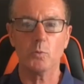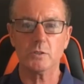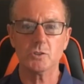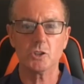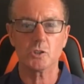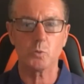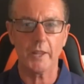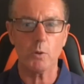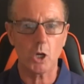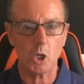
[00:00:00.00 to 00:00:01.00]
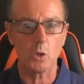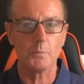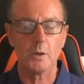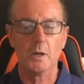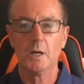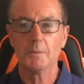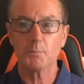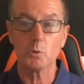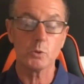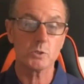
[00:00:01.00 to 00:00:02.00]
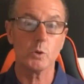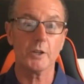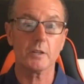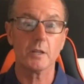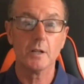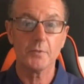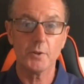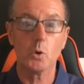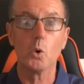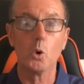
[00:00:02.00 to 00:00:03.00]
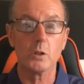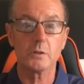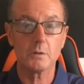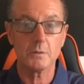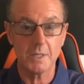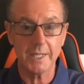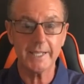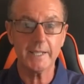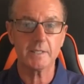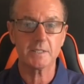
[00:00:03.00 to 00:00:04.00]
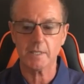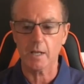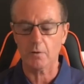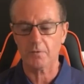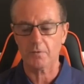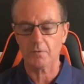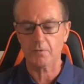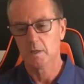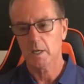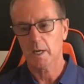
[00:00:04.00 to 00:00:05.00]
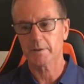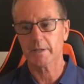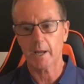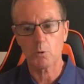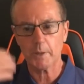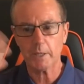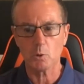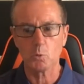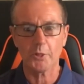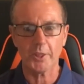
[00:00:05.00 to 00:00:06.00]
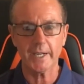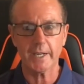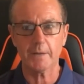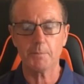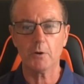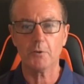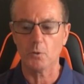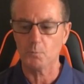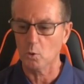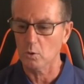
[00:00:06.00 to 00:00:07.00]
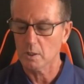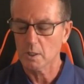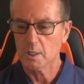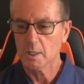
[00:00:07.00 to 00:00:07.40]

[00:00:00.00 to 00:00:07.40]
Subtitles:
wasn't just with our club, but it was with the whole league itself and how people were thinking about football.